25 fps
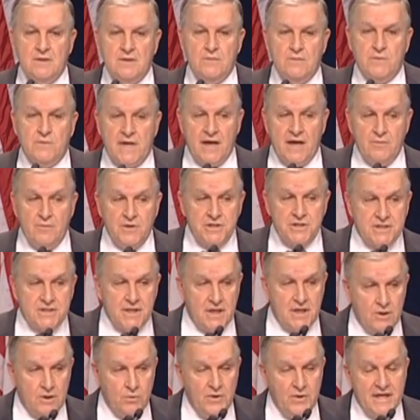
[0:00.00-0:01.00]
When I was
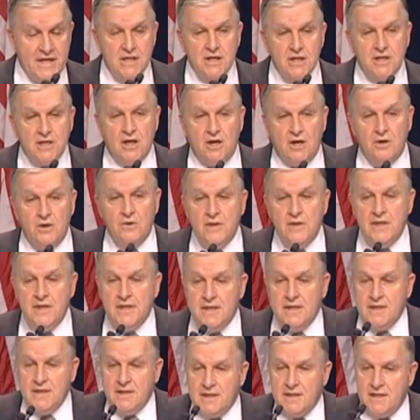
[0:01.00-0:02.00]
a week ago
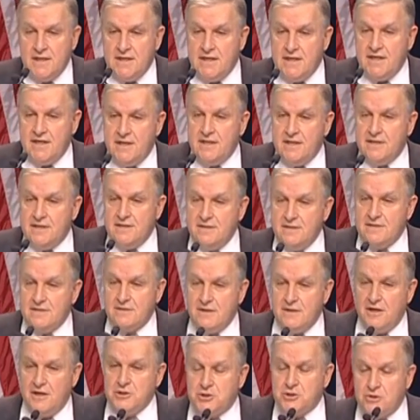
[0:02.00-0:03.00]
eating
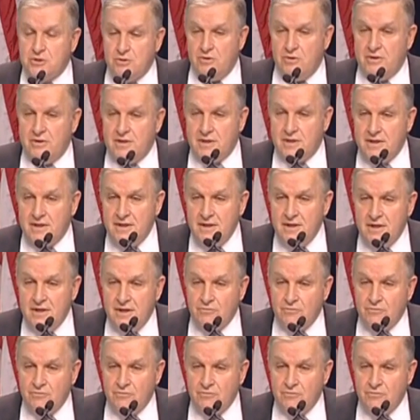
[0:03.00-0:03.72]
lunch on a